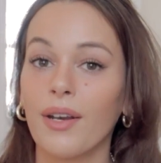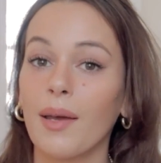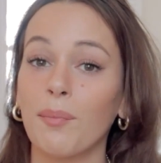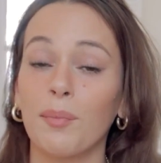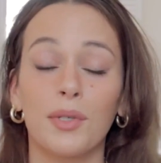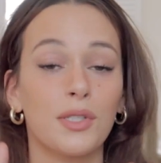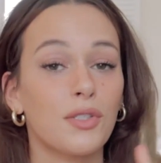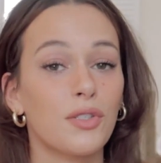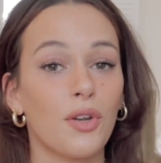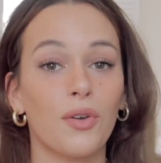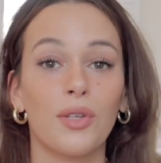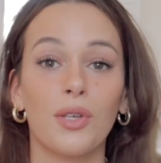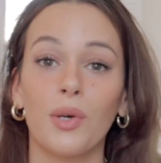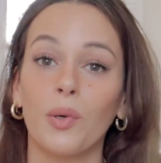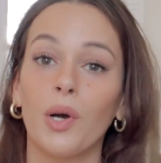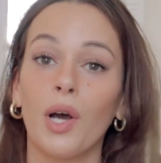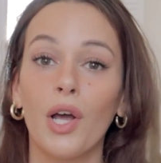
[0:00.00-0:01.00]
I'm gonna show
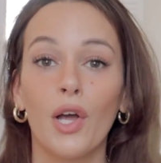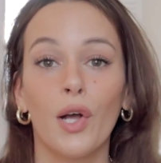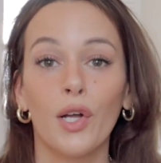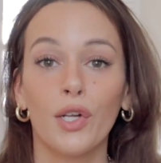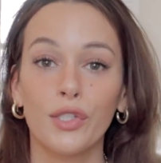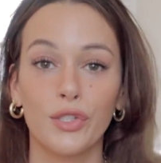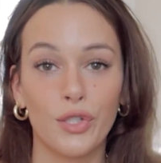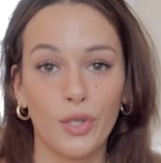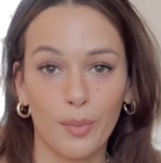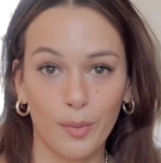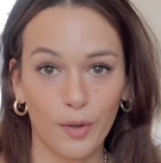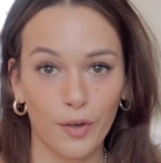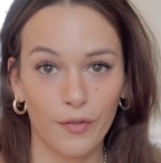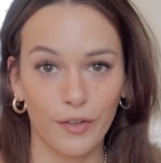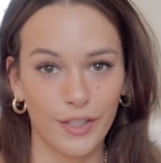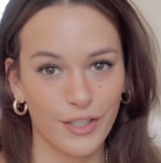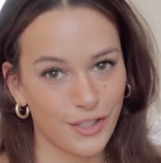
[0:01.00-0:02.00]
you 2
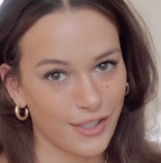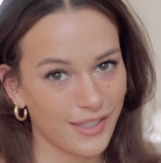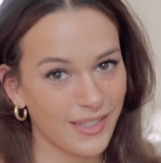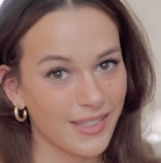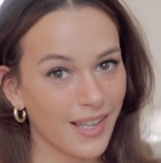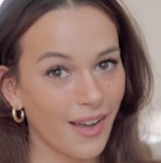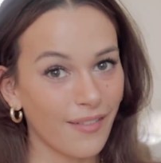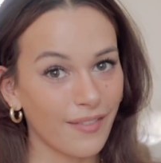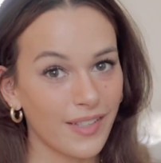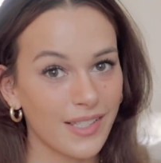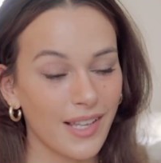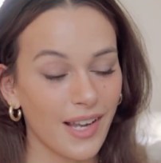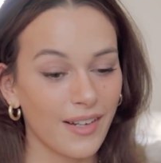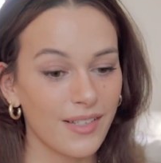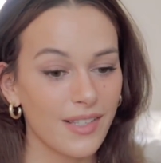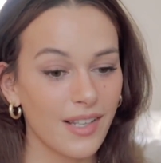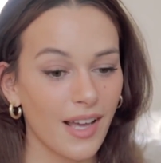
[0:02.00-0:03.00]
more versions of this
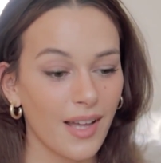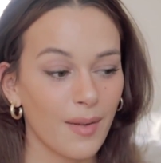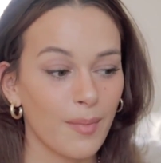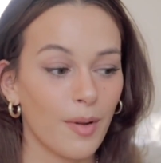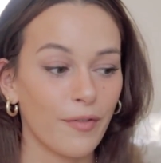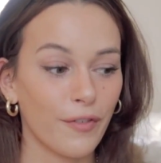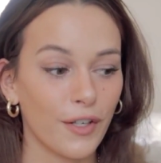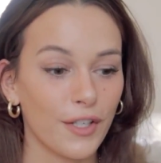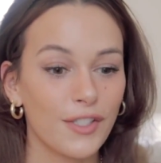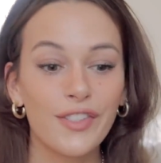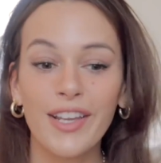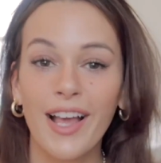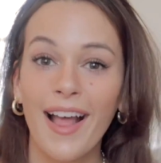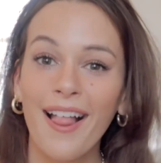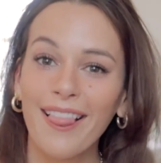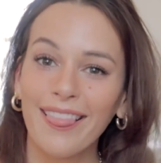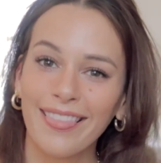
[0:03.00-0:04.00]
hairstyle, but first
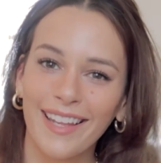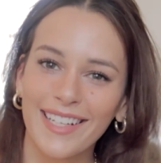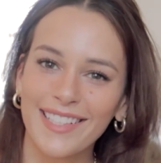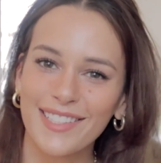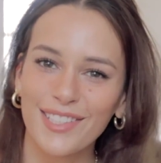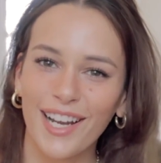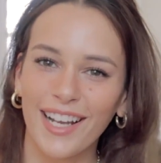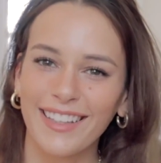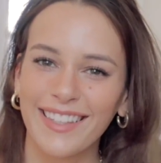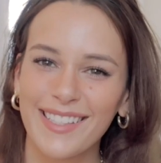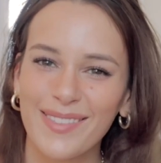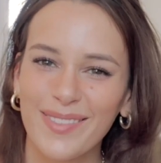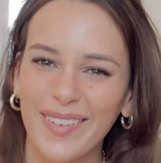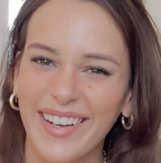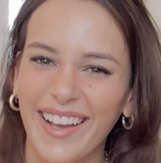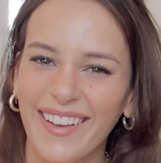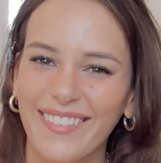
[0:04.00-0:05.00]
let's check this one